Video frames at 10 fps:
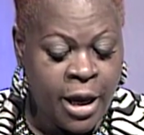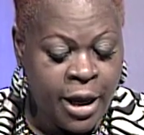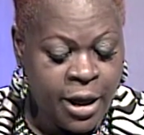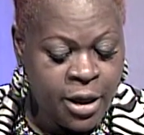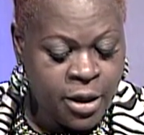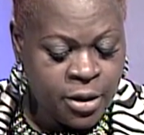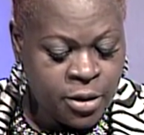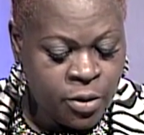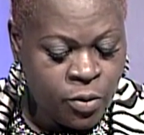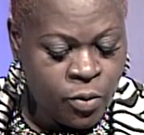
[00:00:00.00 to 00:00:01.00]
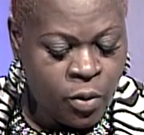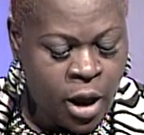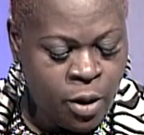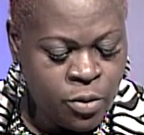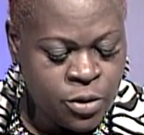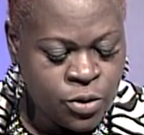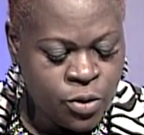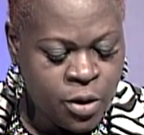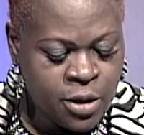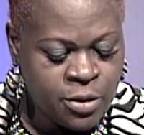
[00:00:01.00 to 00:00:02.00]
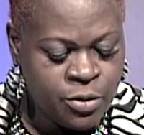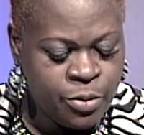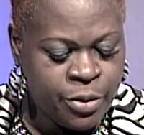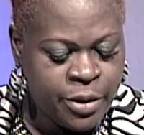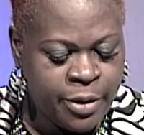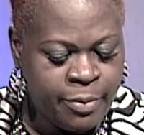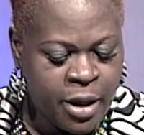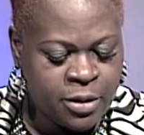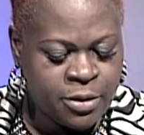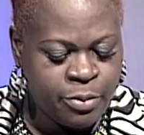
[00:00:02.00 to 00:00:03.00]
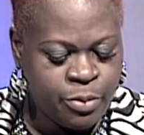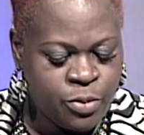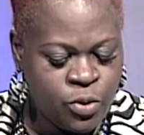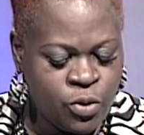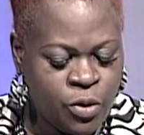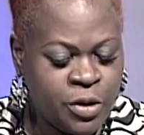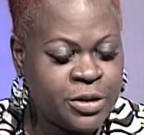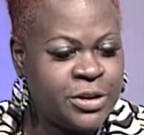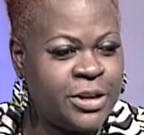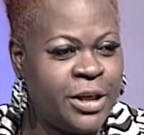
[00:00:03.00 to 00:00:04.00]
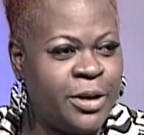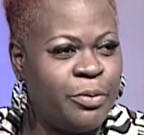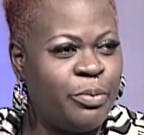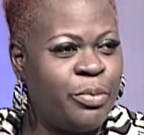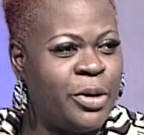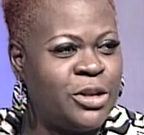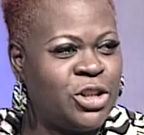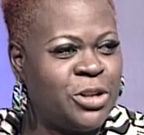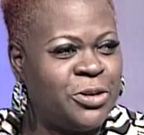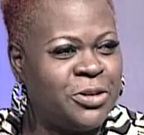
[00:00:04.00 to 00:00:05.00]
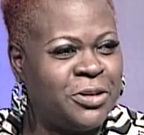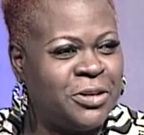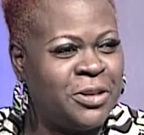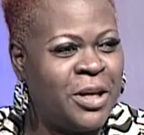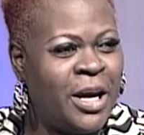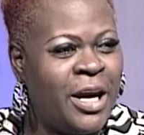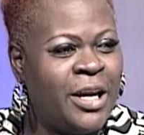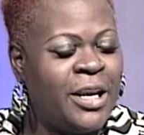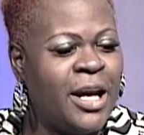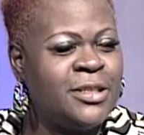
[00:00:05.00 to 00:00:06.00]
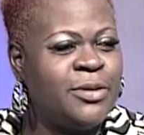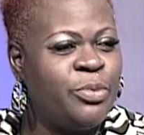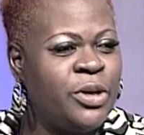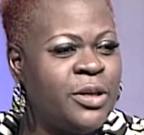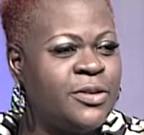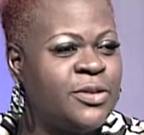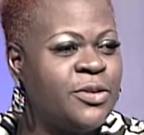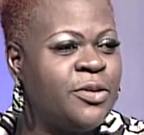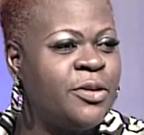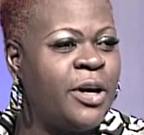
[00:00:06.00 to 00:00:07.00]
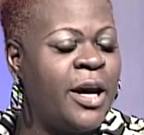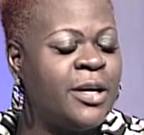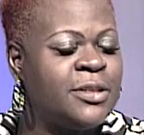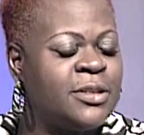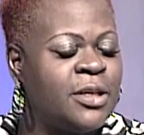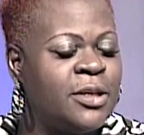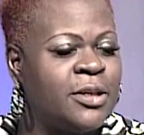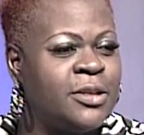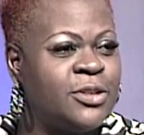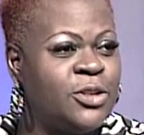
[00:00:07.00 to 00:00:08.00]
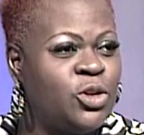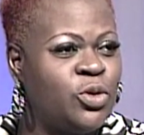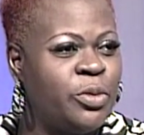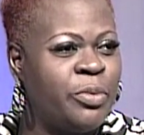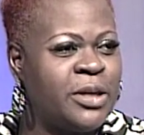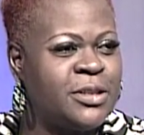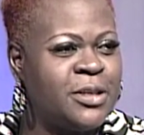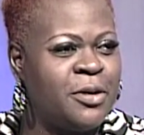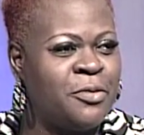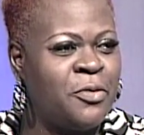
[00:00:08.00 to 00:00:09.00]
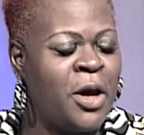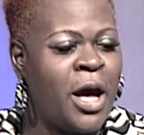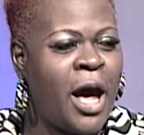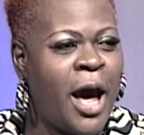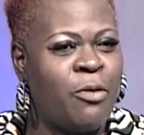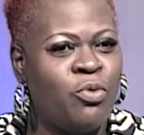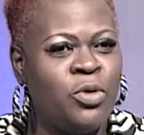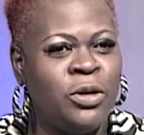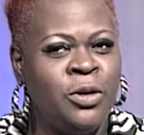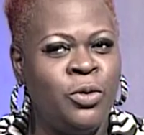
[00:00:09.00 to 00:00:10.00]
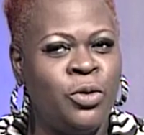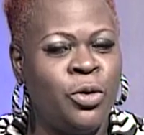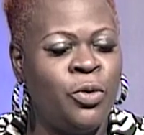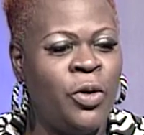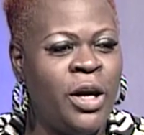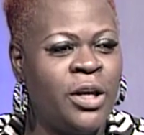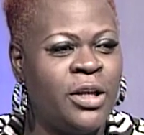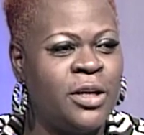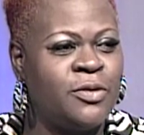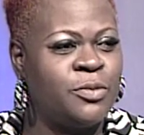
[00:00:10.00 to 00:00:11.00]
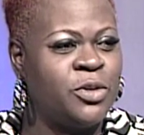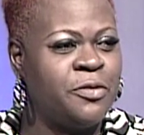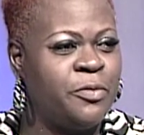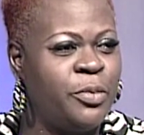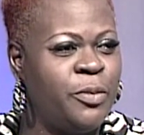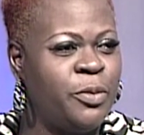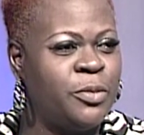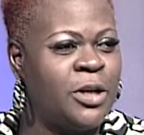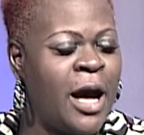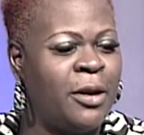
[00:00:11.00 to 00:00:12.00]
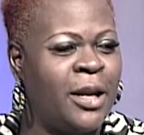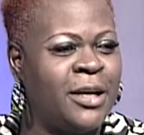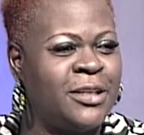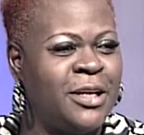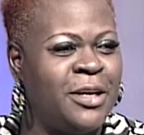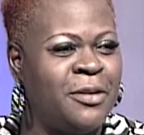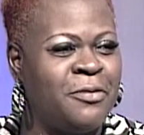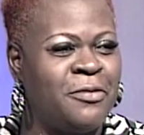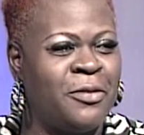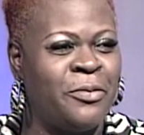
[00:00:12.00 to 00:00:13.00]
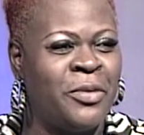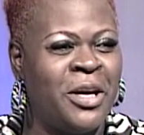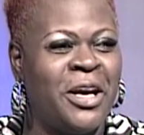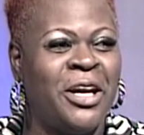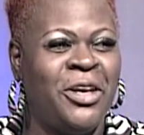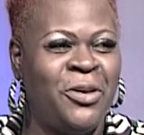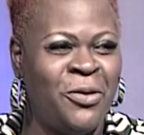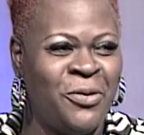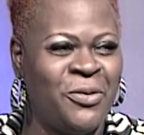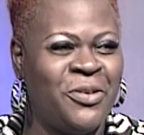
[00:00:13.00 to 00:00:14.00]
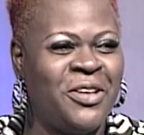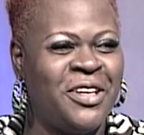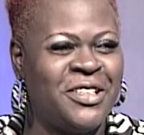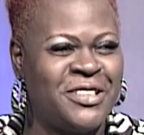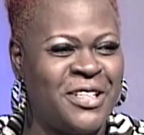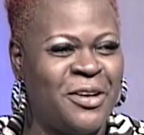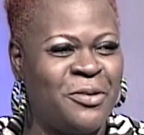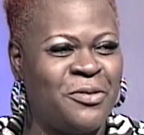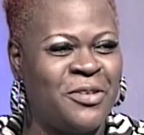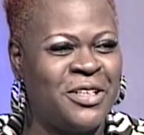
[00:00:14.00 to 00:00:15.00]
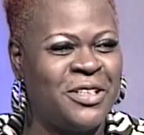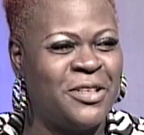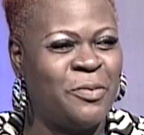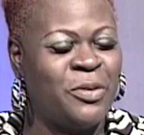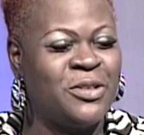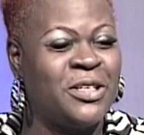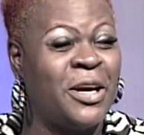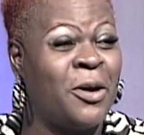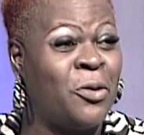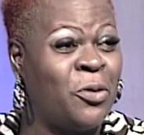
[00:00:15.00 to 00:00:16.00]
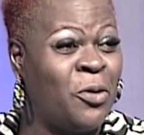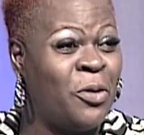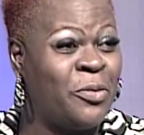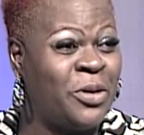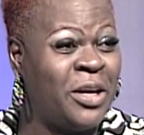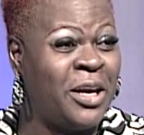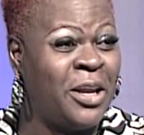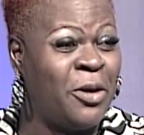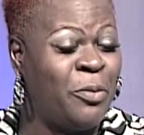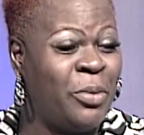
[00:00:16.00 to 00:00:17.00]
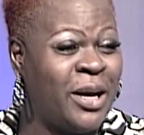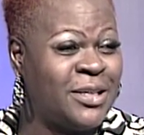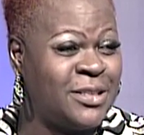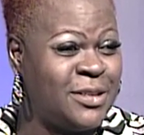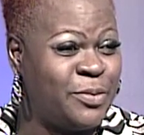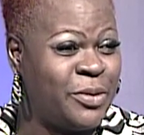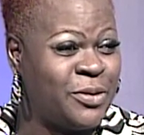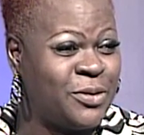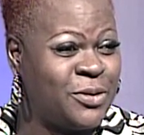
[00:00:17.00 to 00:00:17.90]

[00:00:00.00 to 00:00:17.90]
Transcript: And I want to talk a little bit about the New York State budget. That's a big concern as a constituent myself. I really, you hear things from different people, but I like to hear it from you, yourself, the person that go to Albany and help pass these bills.